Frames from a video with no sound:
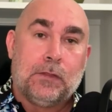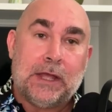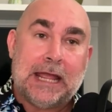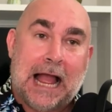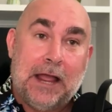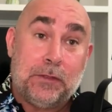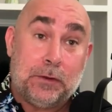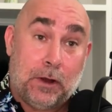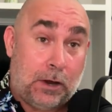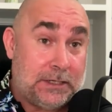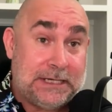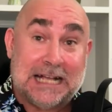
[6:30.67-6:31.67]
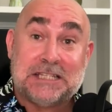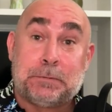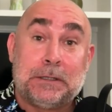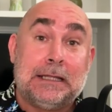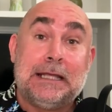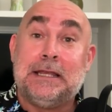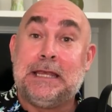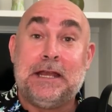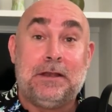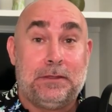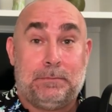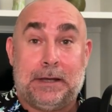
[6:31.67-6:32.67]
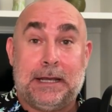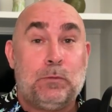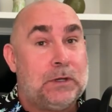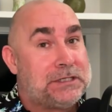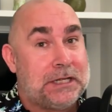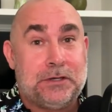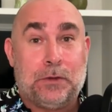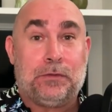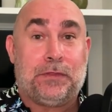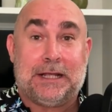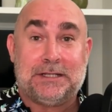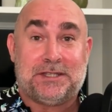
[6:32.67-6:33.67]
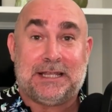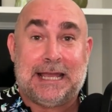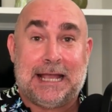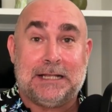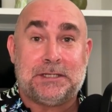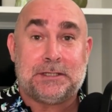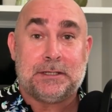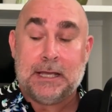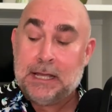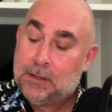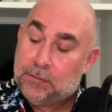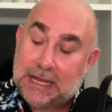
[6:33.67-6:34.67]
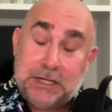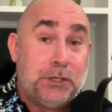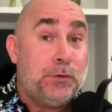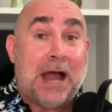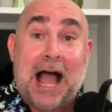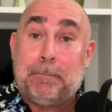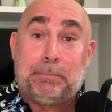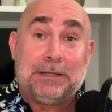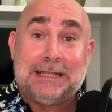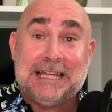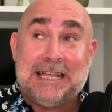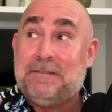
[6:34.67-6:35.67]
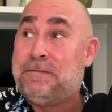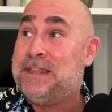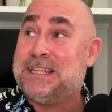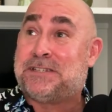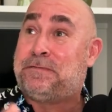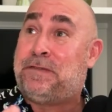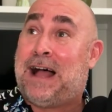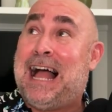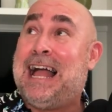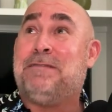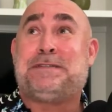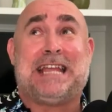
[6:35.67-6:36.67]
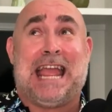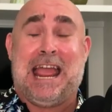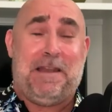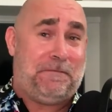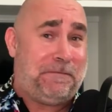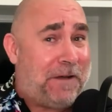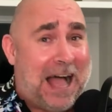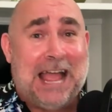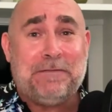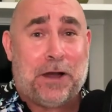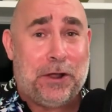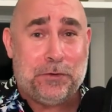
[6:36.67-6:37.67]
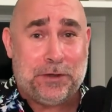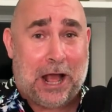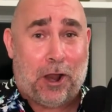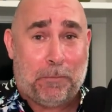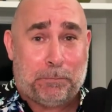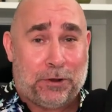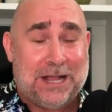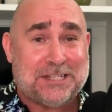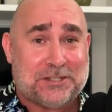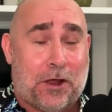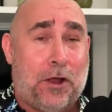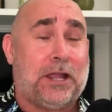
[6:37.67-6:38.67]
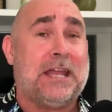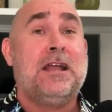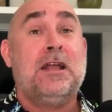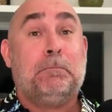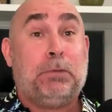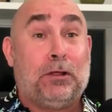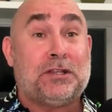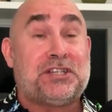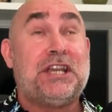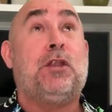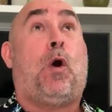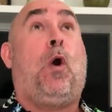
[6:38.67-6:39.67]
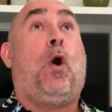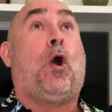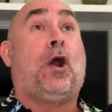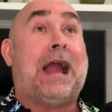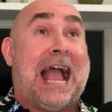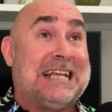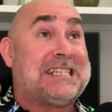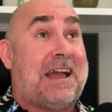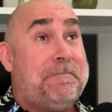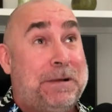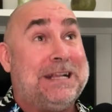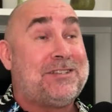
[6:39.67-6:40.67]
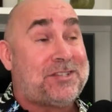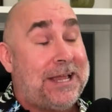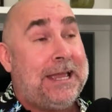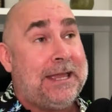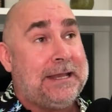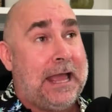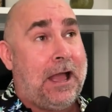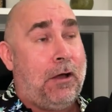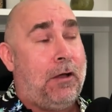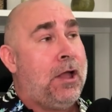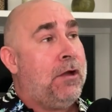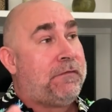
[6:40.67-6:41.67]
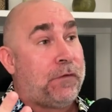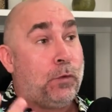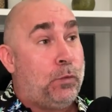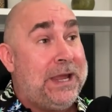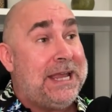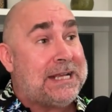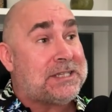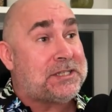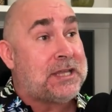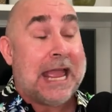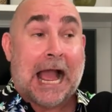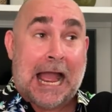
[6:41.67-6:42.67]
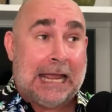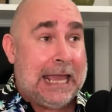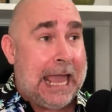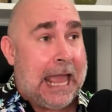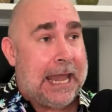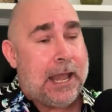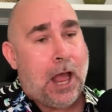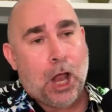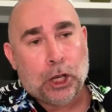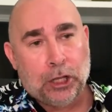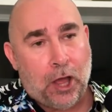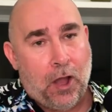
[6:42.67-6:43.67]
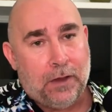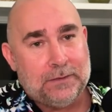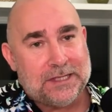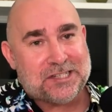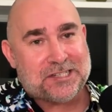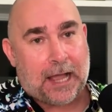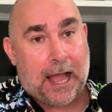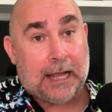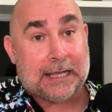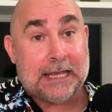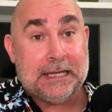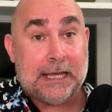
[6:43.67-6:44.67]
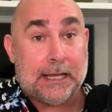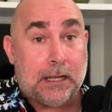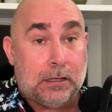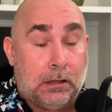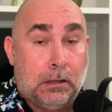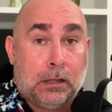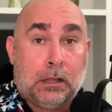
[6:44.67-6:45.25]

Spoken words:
They either are desperately in need of the money, which I don't think is the case. They do not believe this $5, $10, $500 price target bullshit. Or, as I've been saying now for weeks, again, long the stock and getting